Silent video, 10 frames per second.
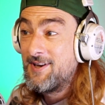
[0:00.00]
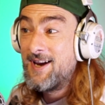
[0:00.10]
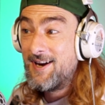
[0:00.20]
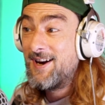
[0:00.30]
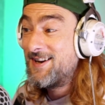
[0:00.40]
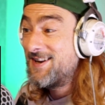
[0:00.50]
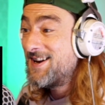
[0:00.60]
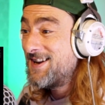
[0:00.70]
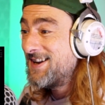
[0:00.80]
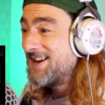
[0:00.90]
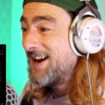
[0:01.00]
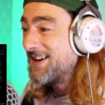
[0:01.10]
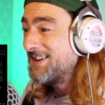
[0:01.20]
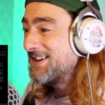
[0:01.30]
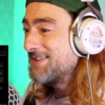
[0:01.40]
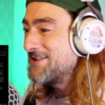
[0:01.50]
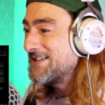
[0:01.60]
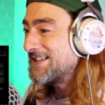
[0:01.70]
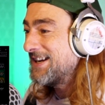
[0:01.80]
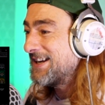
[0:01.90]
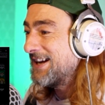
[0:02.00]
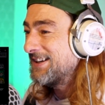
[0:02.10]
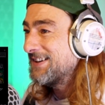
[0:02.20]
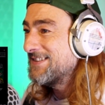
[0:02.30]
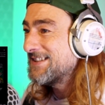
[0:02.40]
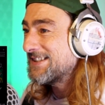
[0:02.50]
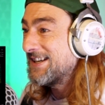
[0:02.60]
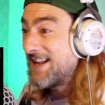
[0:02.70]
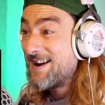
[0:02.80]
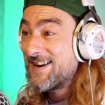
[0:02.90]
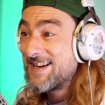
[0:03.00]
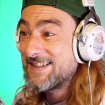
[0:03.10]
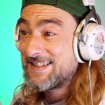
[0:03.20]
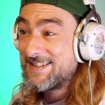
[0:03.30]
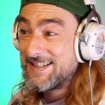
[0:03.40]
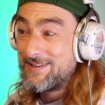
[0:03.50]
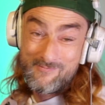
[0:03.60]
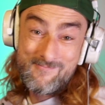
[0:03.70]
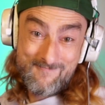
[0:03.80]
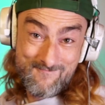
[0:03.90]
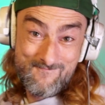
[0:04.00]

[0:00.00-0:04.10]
Yeah, Oh, I missed it again. I missed it. There it is. Look at him.